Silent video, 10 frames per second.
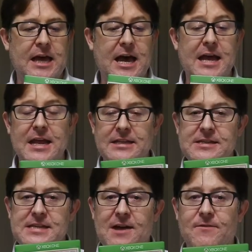And it
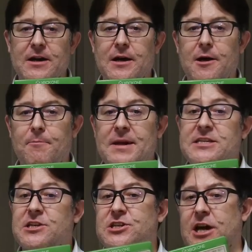does have
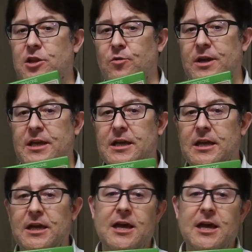better shadowing,